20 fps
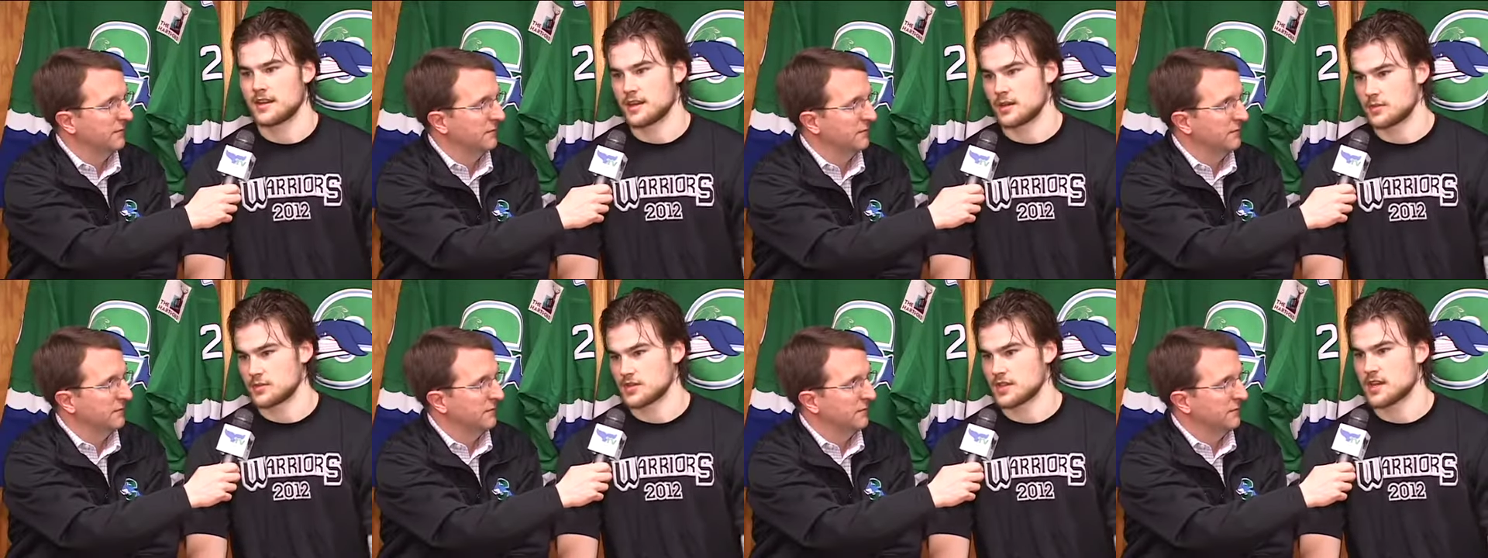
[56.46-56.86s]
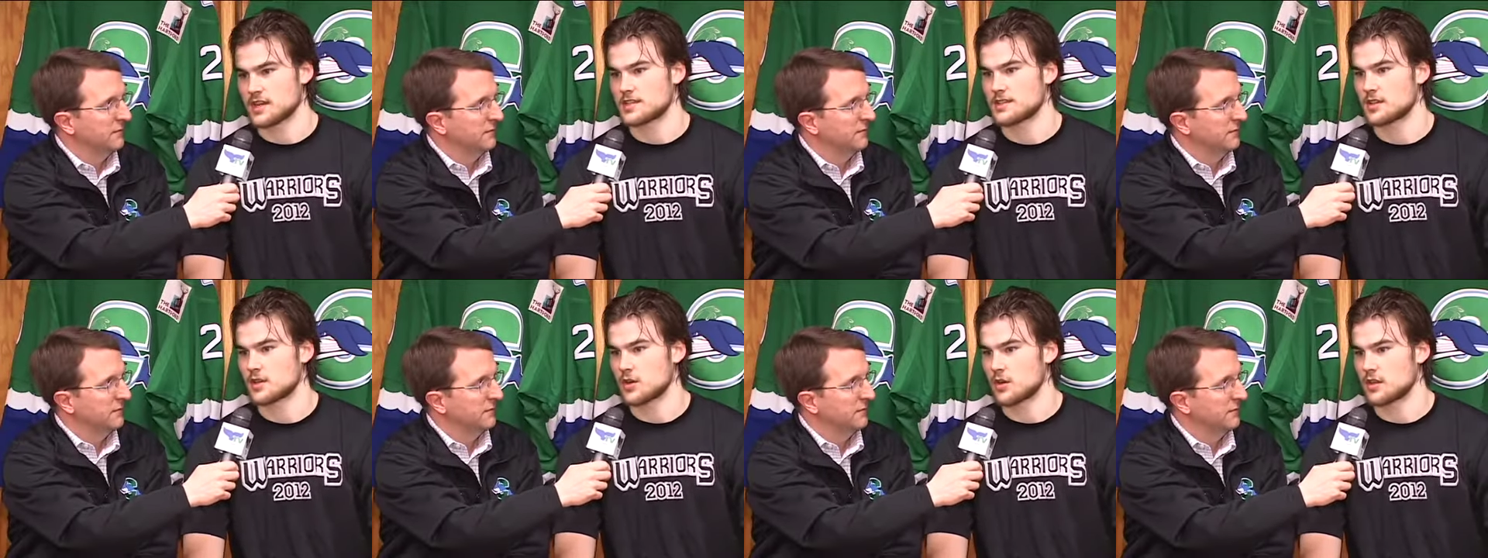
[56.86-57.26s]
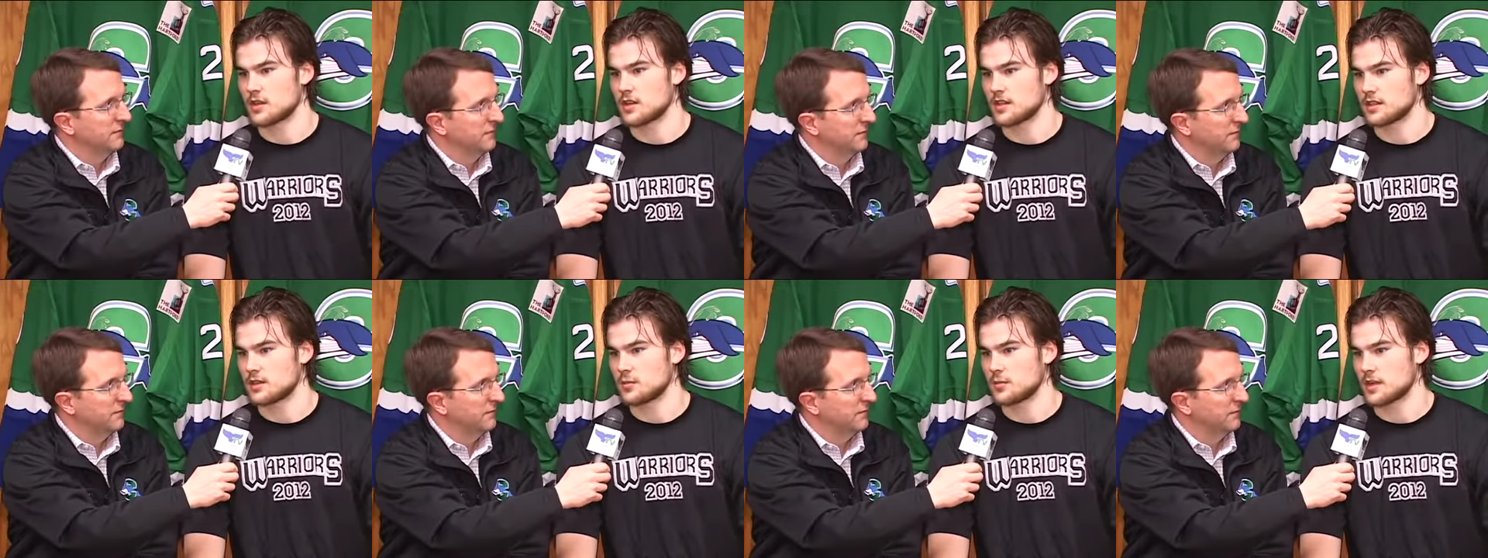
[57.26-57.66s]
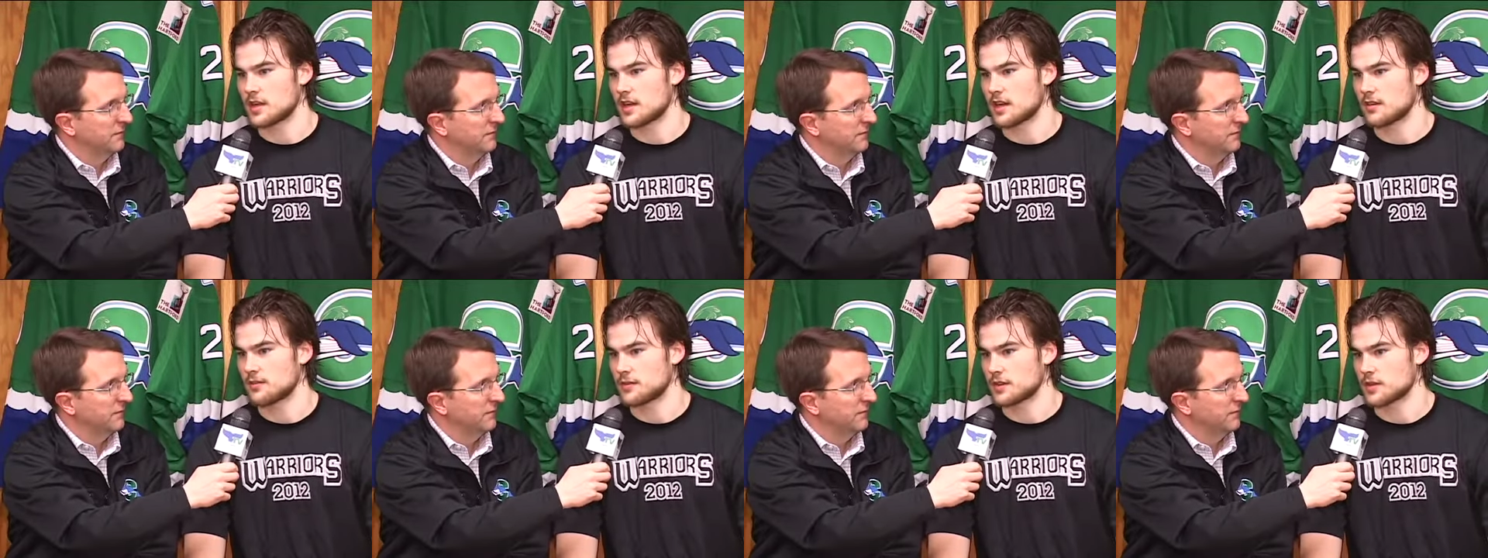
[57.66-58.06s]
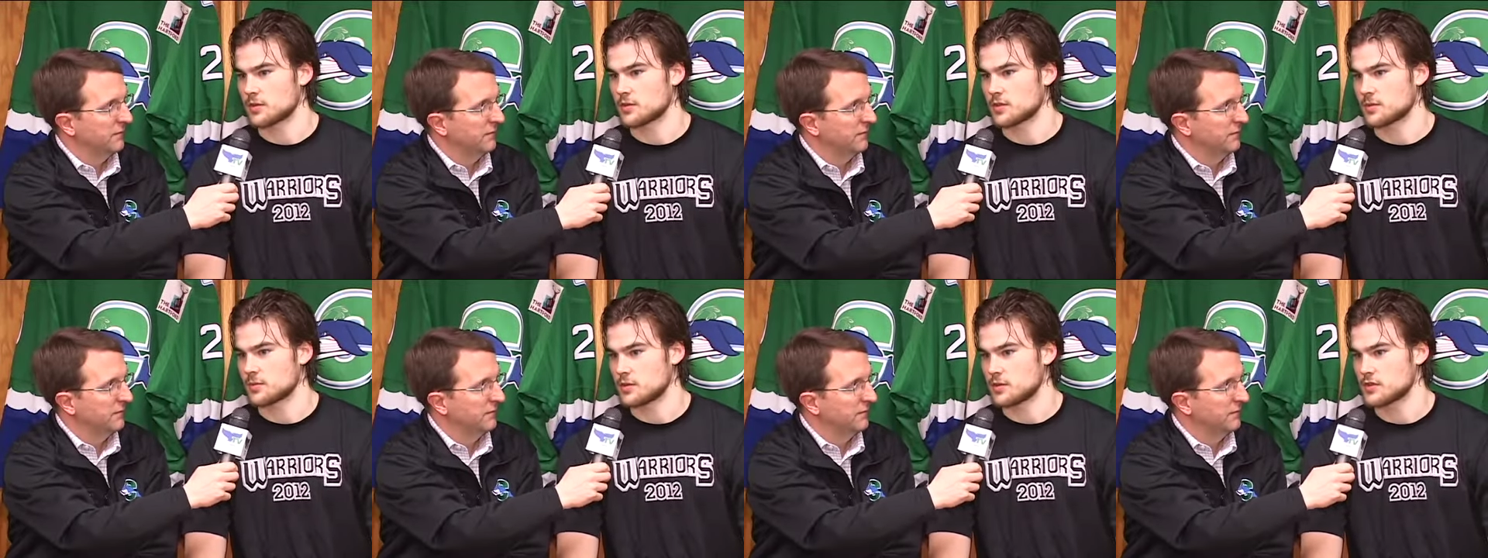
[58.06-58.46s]
Speaker 1: it was nice to go on a little playoff run
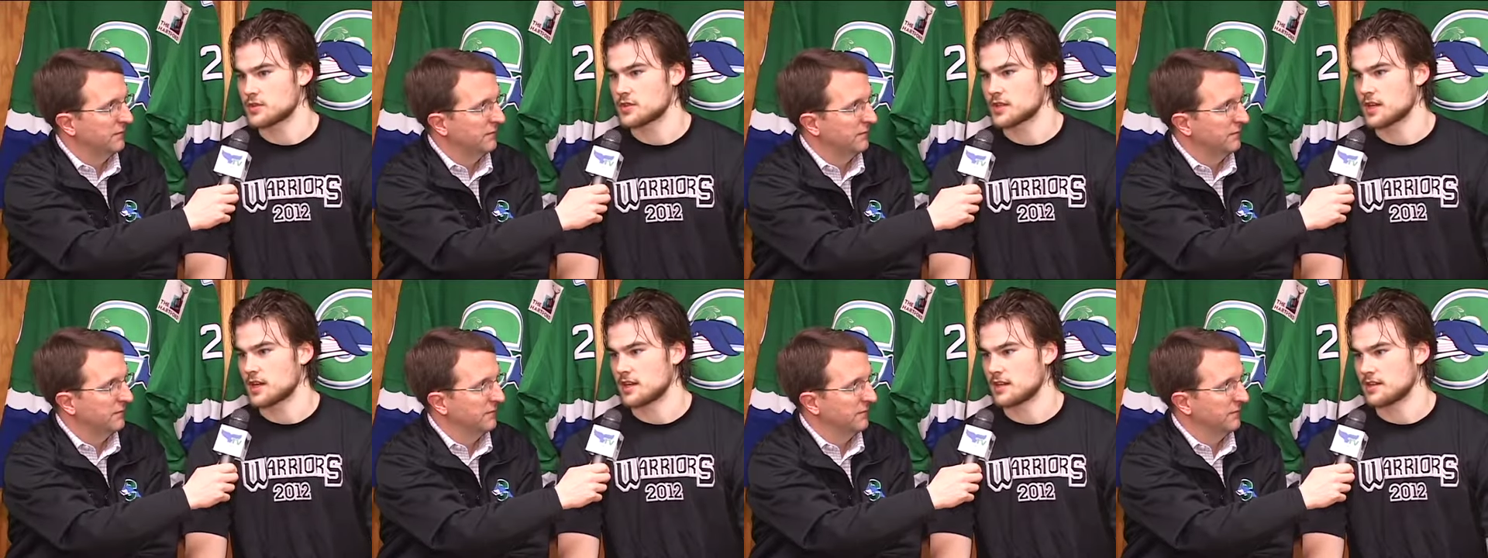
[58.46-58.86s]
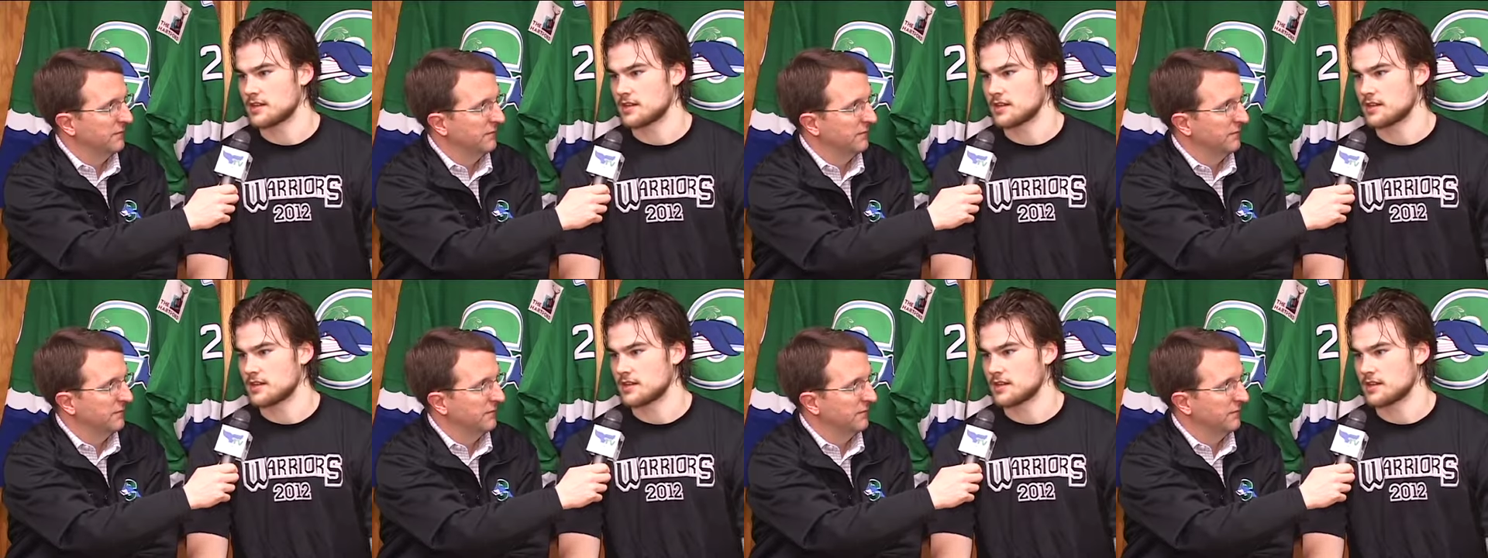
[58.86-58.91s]
with Moose Jaw,